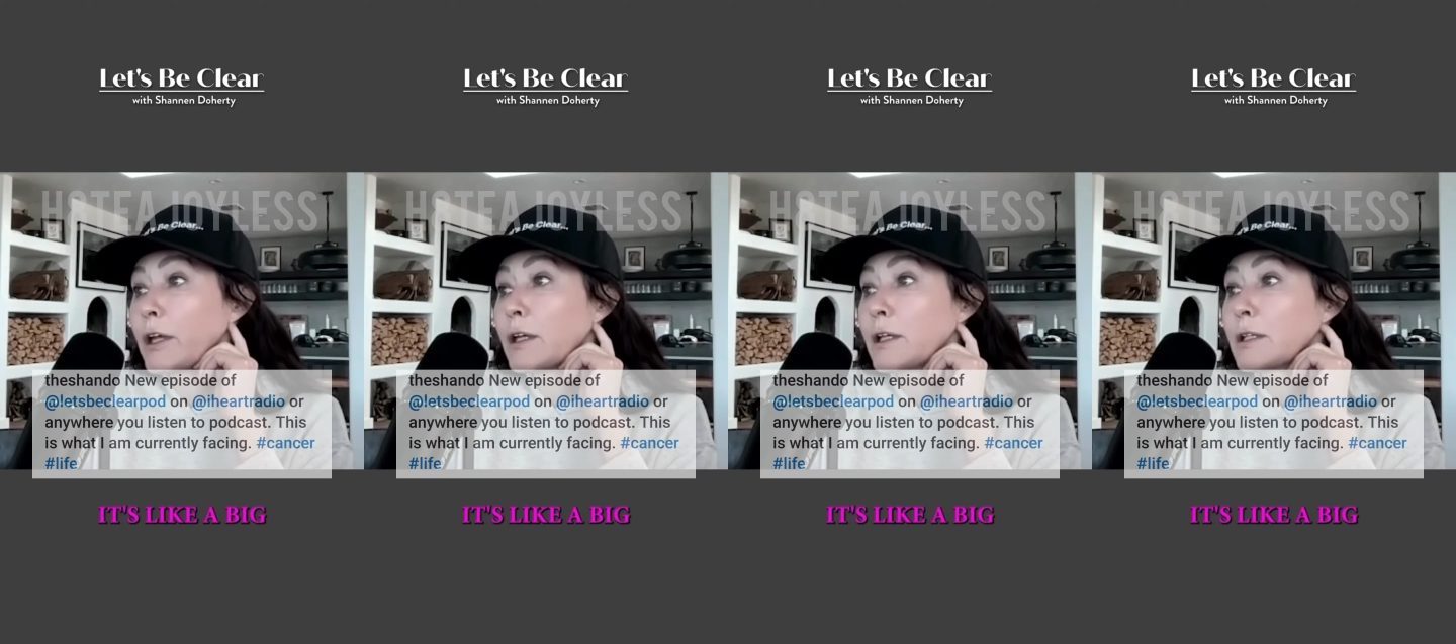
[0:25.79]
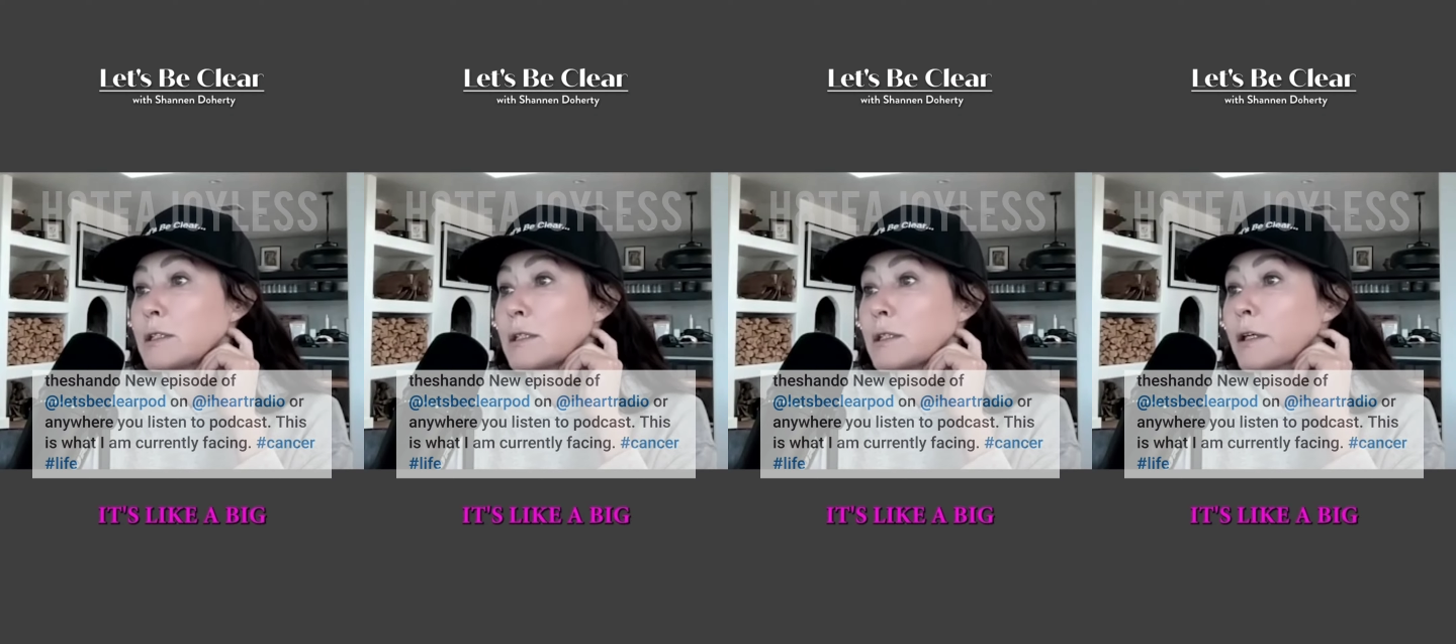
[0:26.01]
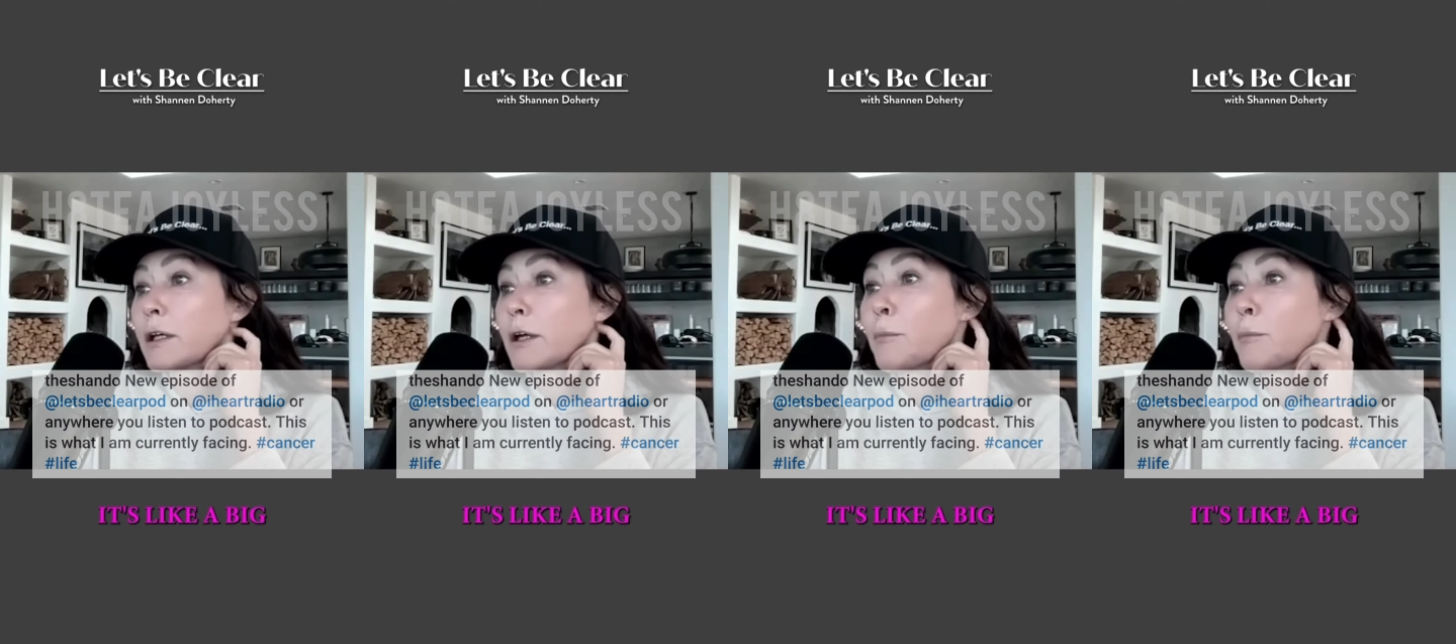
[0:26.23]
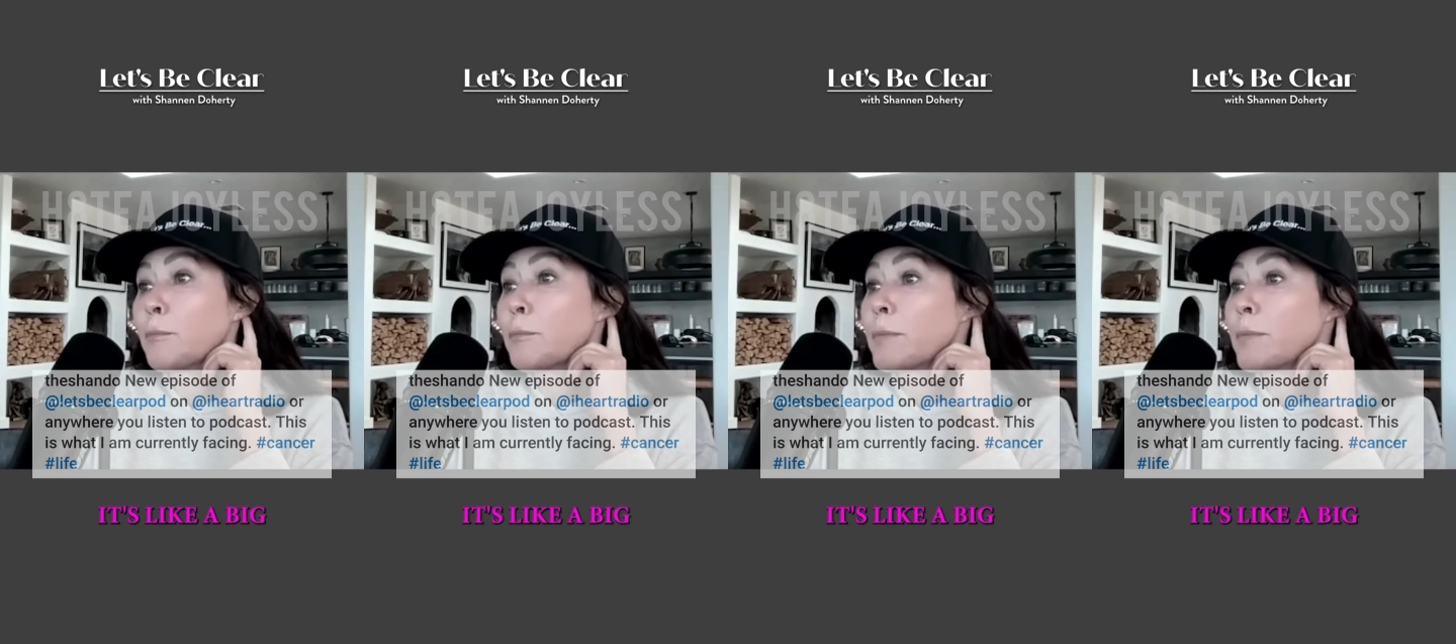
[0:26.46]
It's like
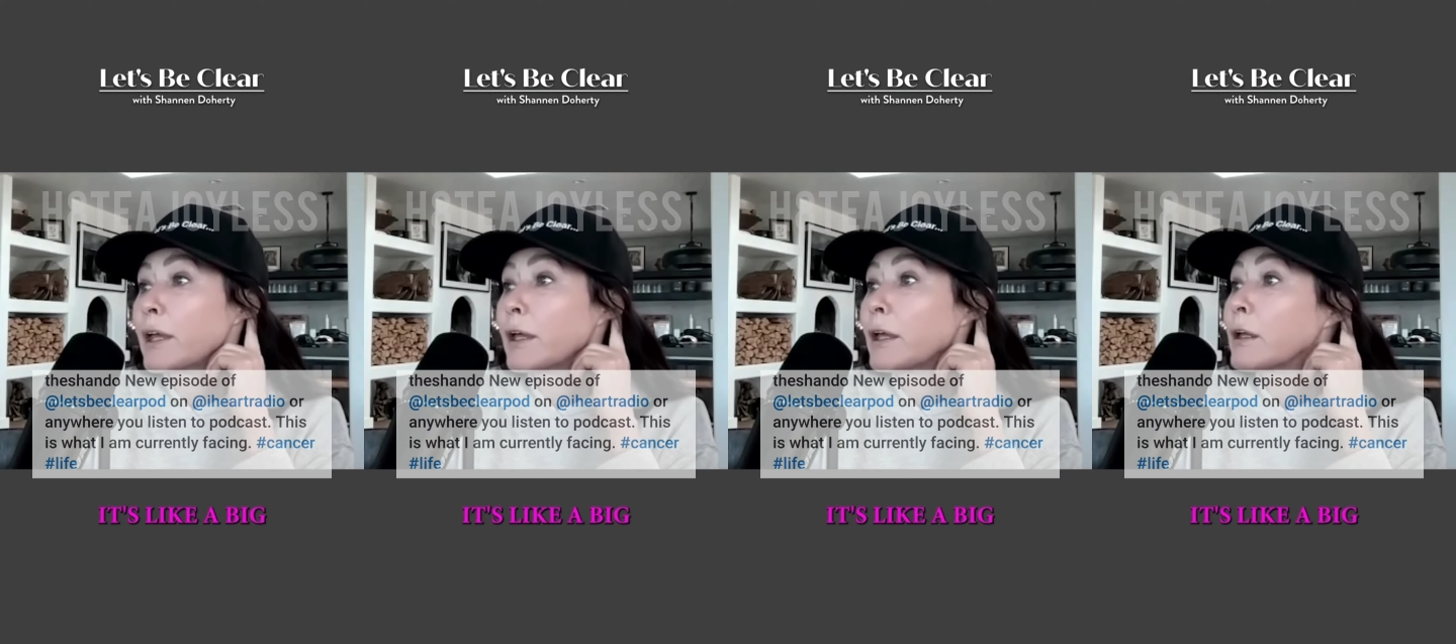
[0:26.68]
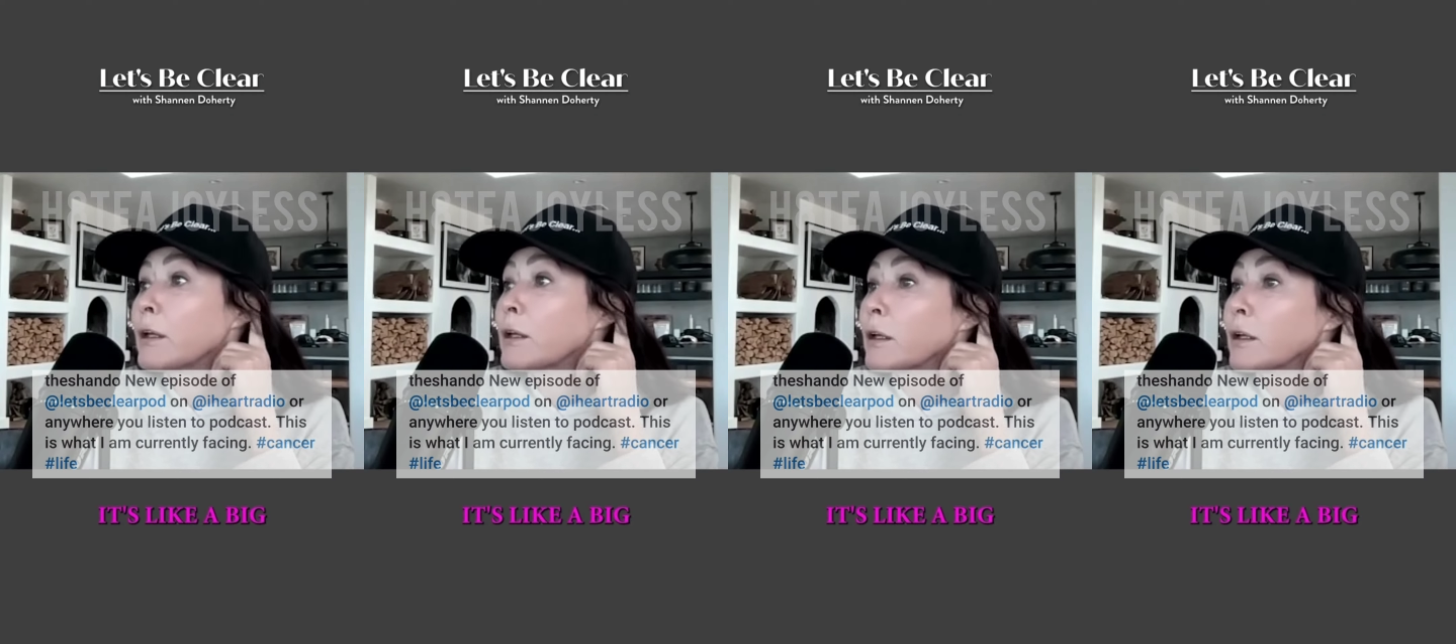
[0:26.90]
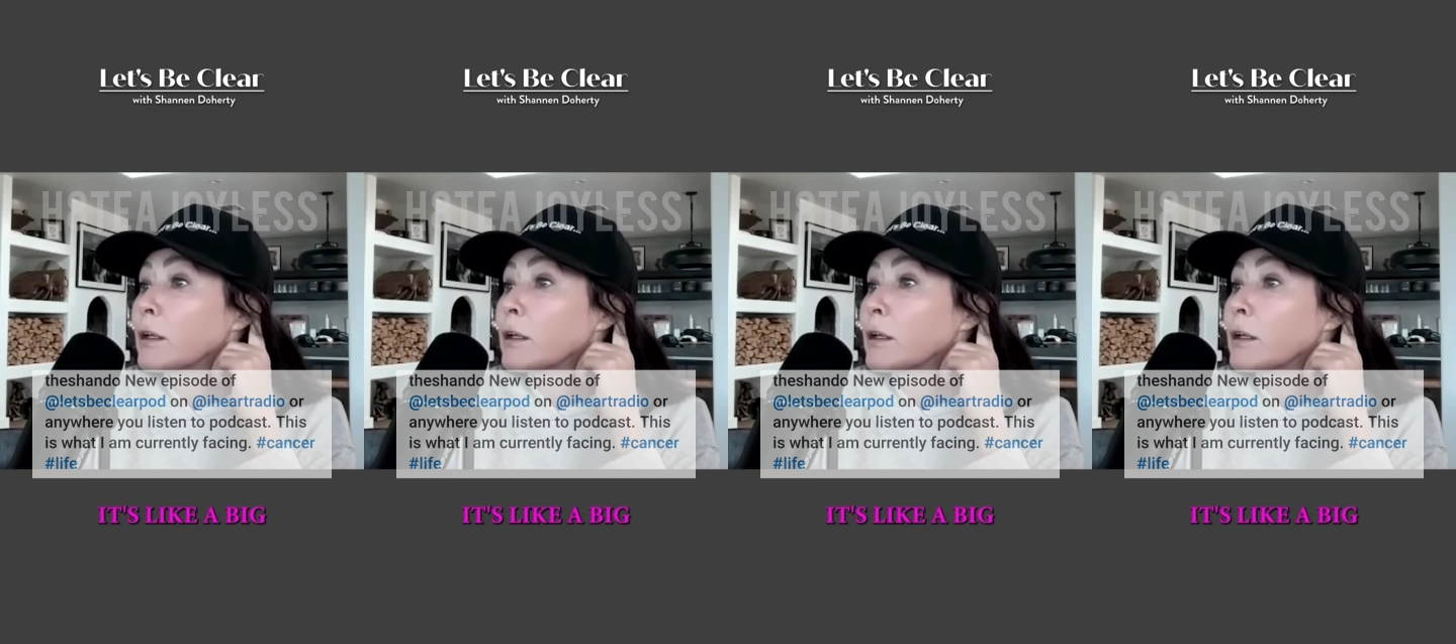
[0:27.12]
a big,